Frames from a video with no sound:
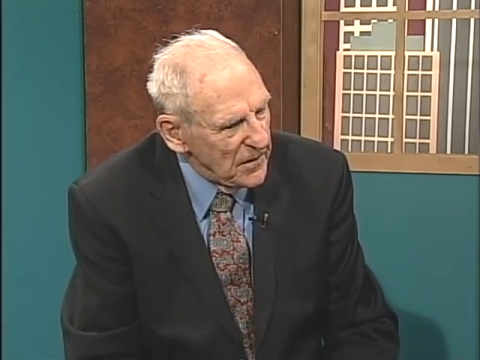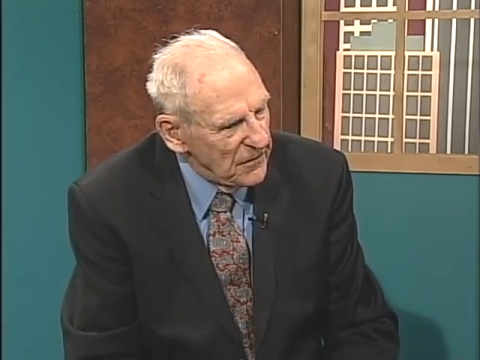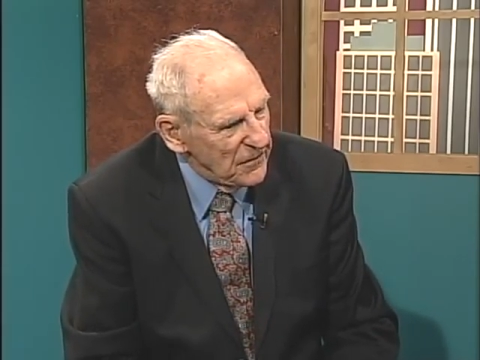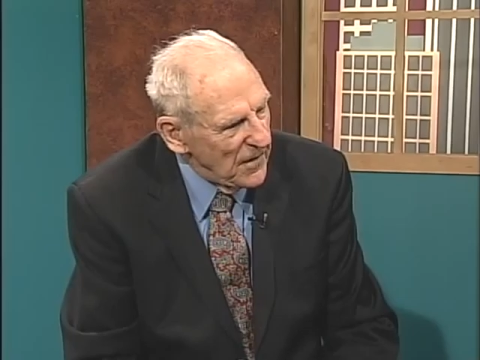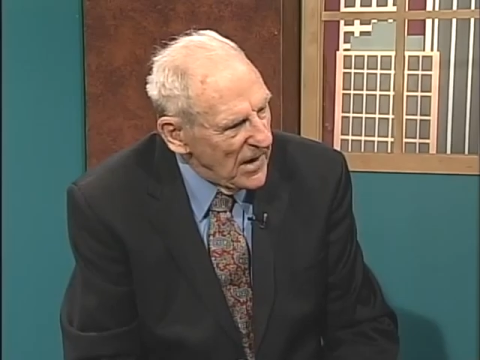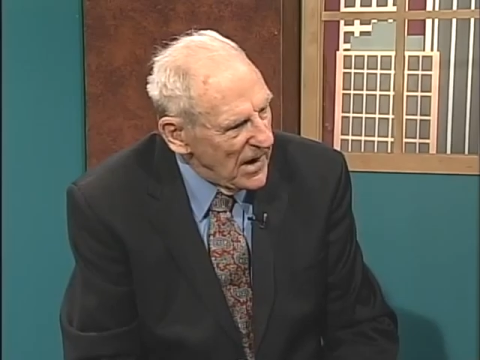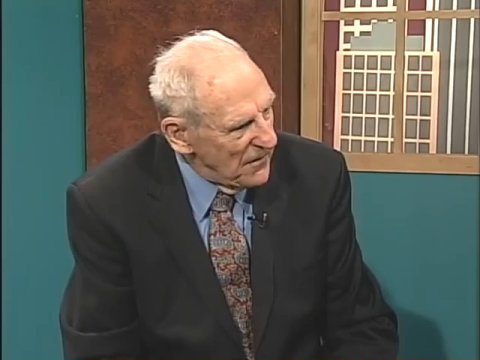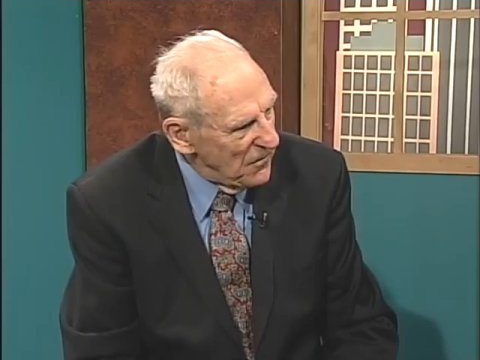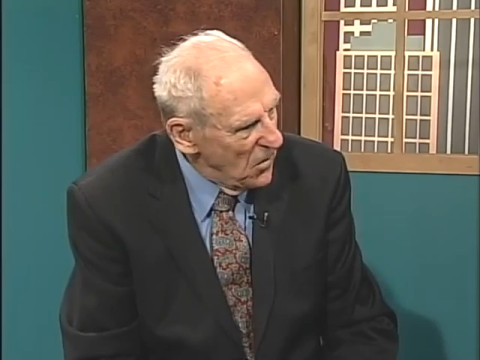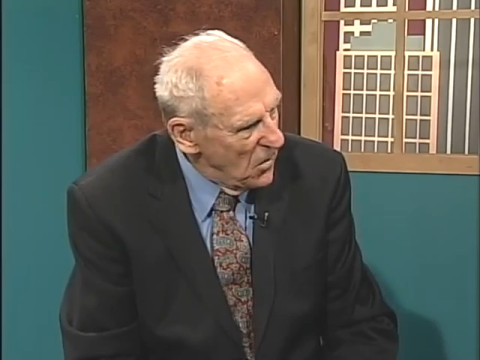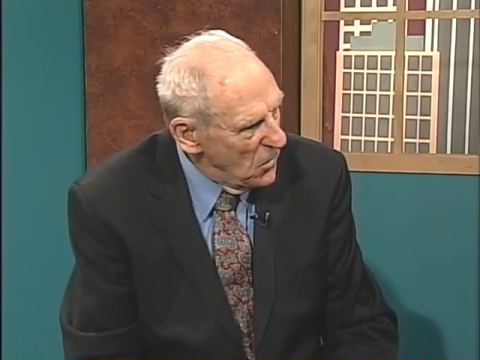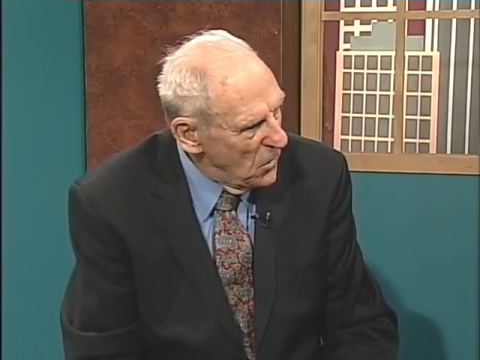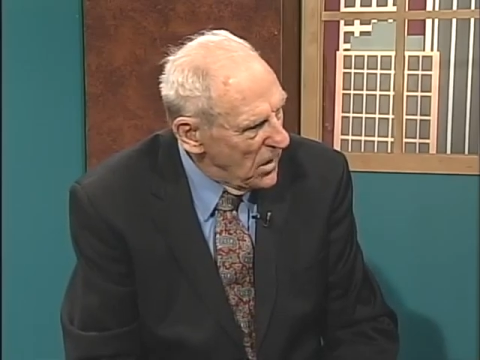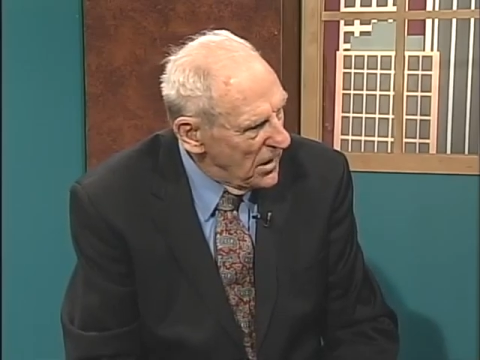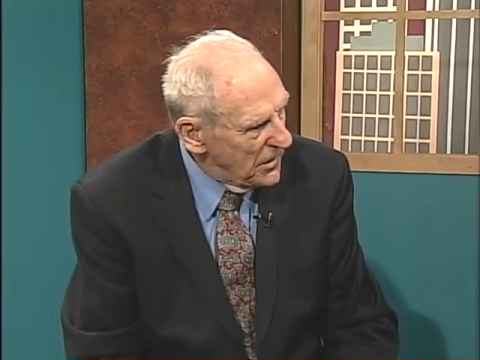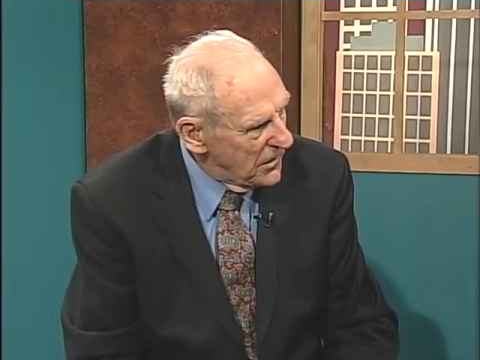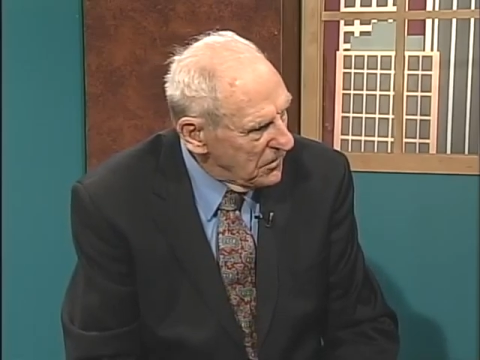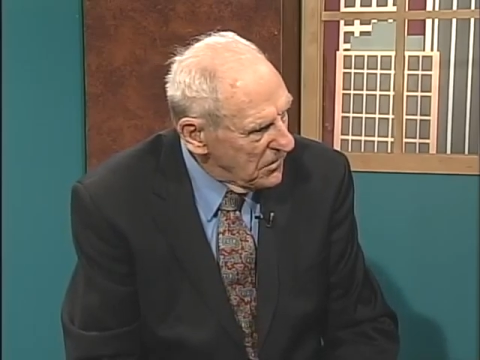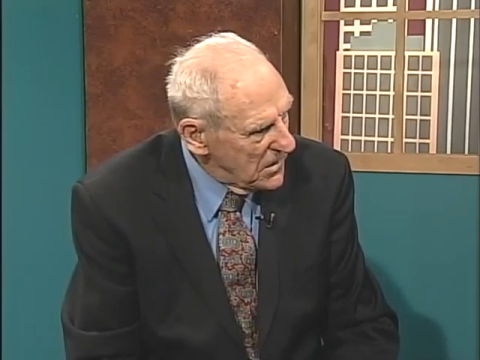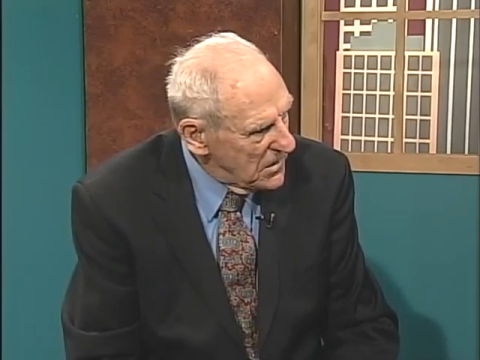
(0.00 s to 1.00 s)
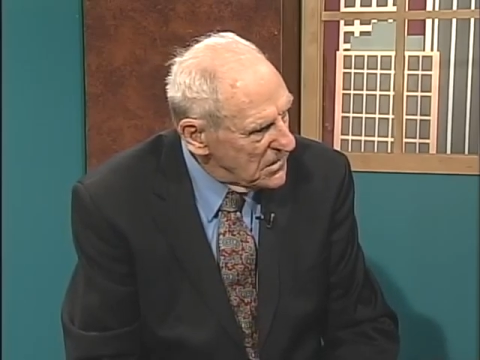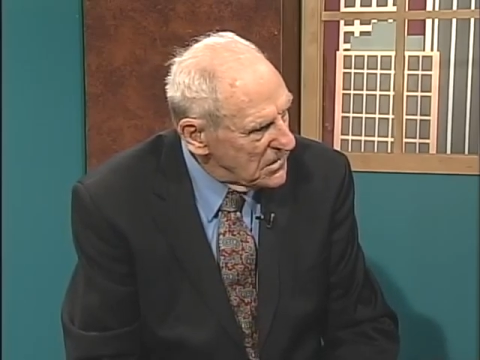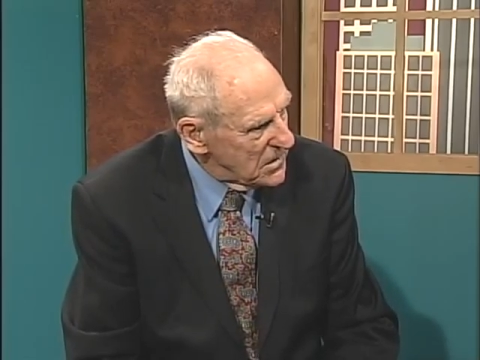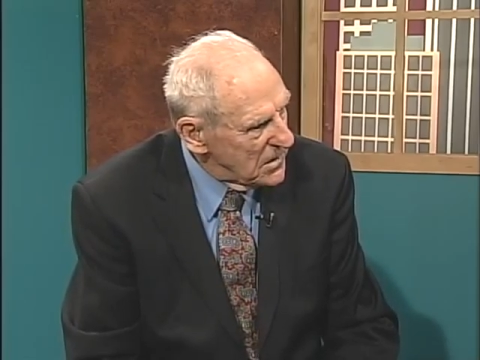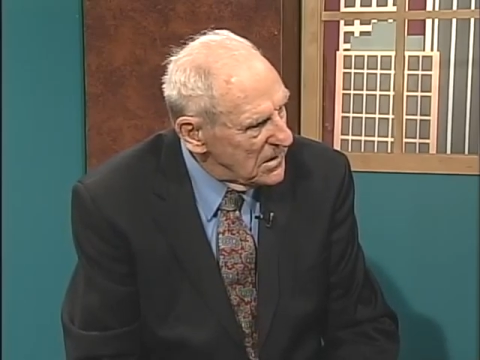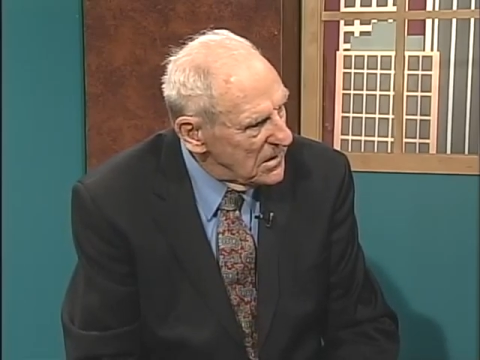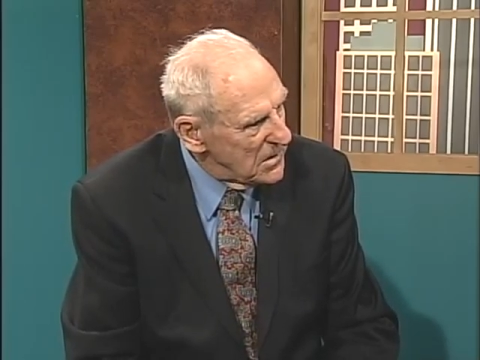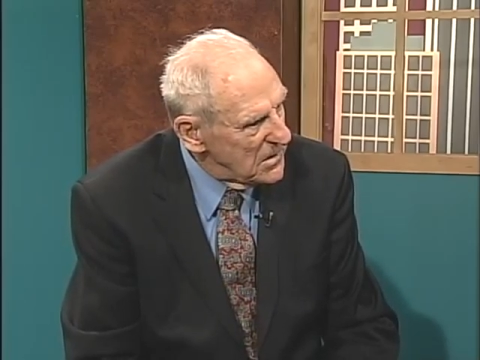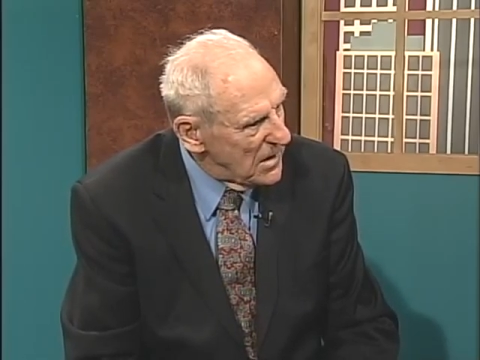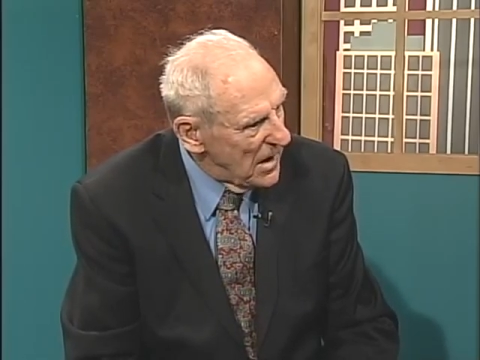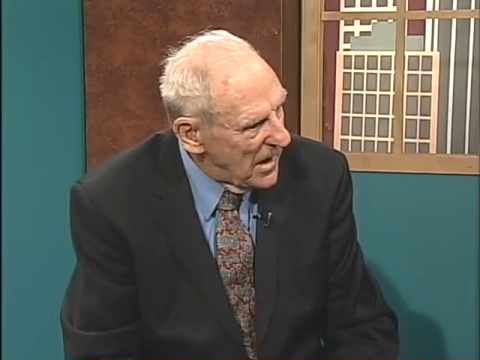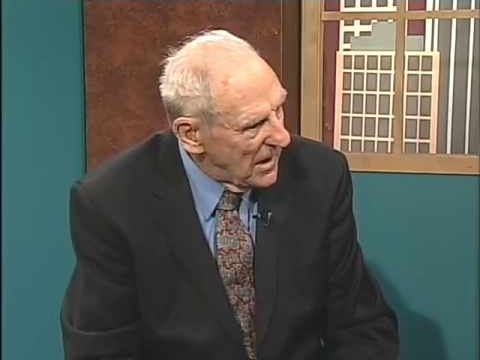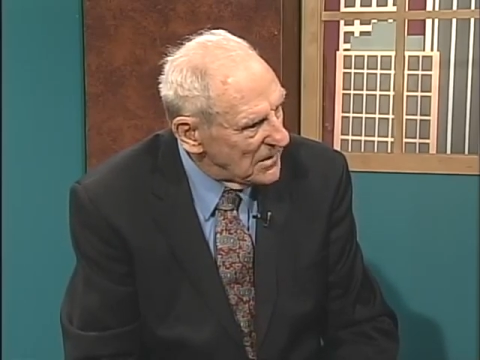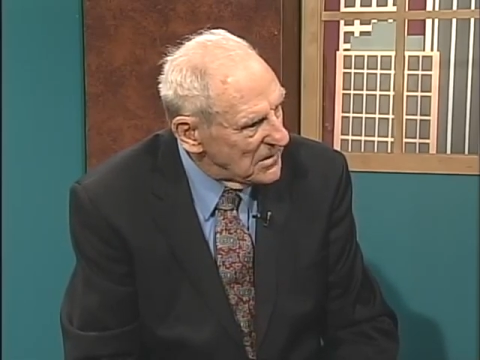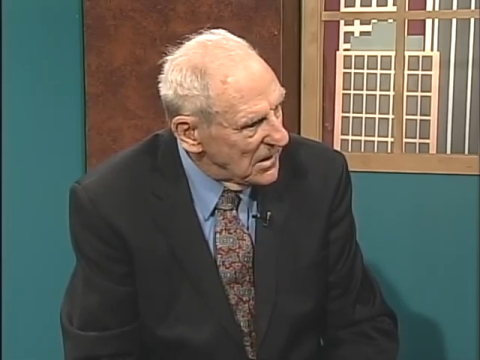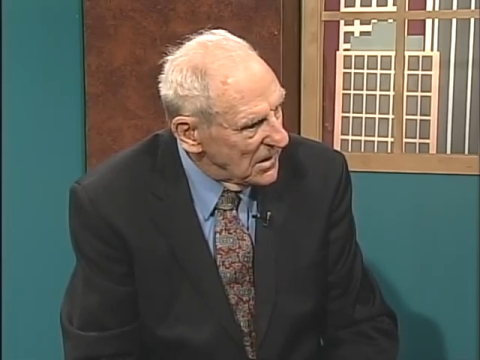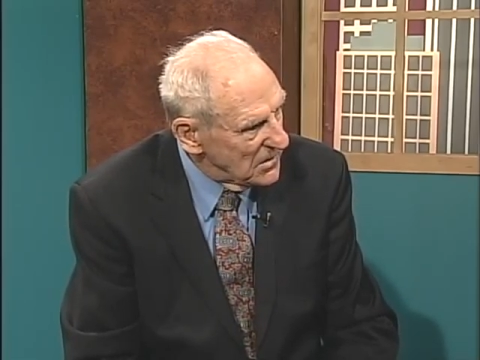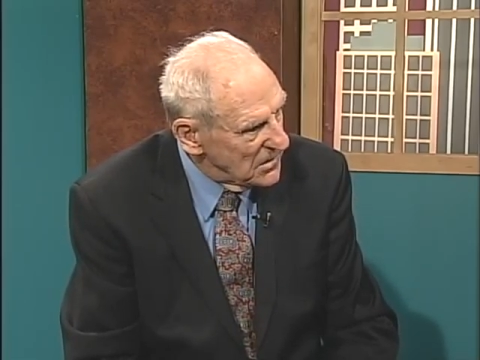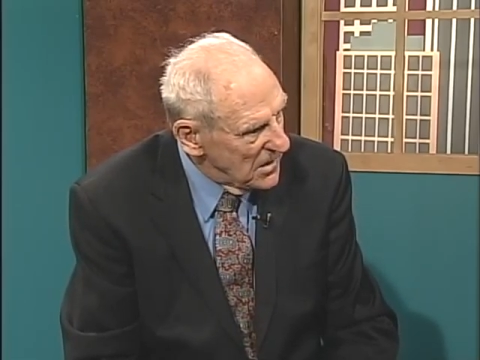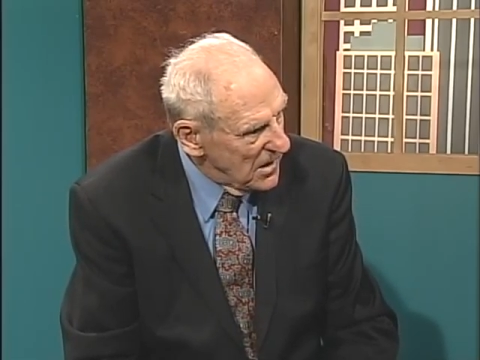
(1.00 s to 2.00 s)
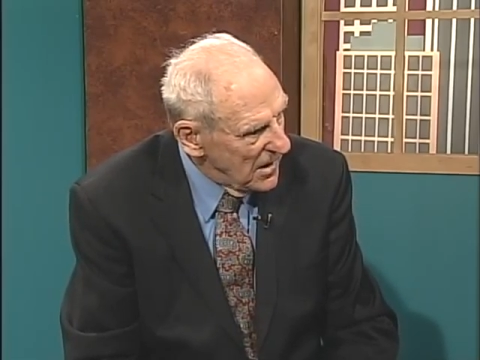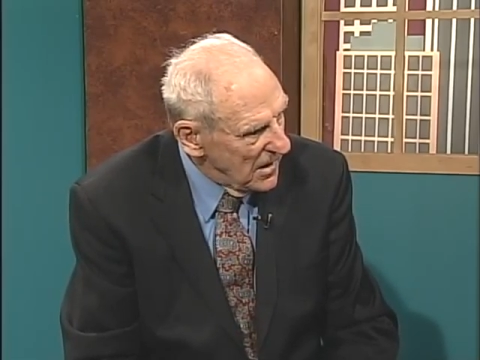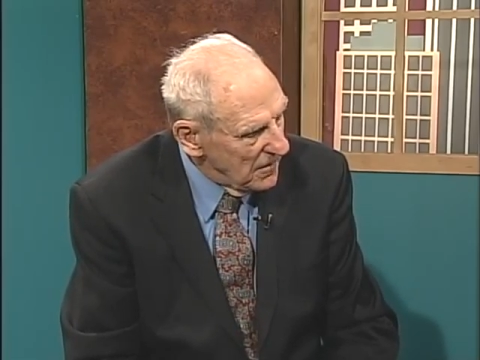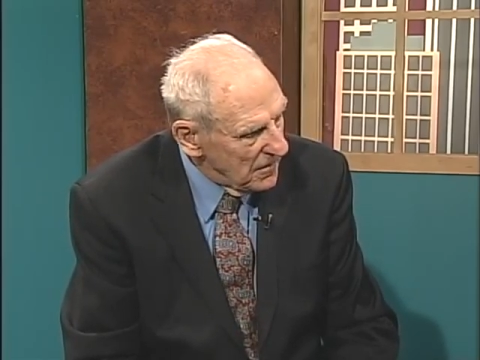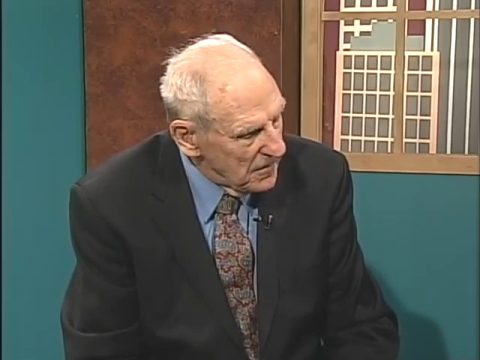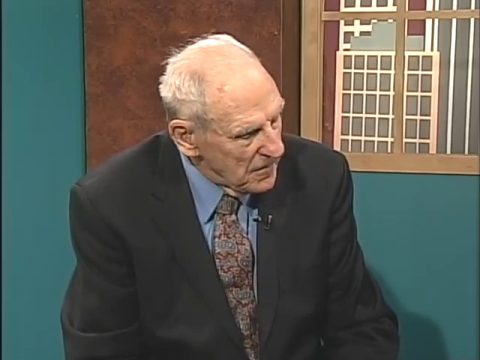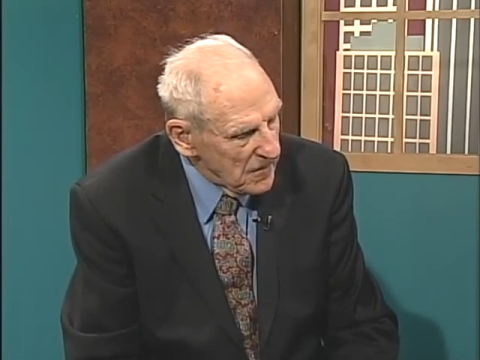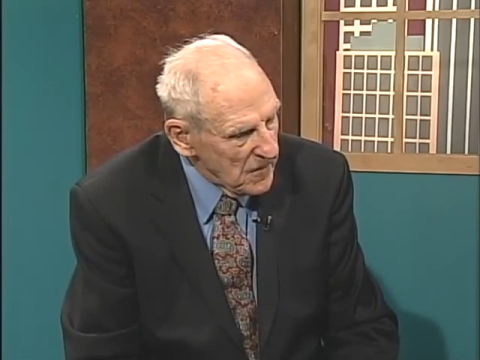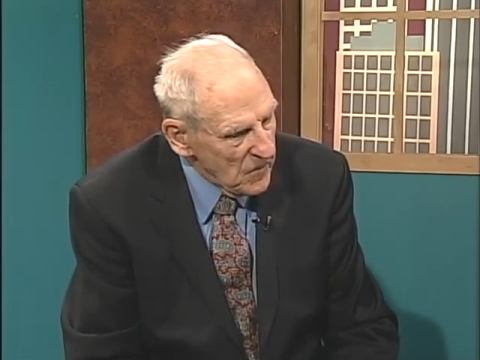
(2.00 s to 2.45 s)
501(c)(3) tax exempt,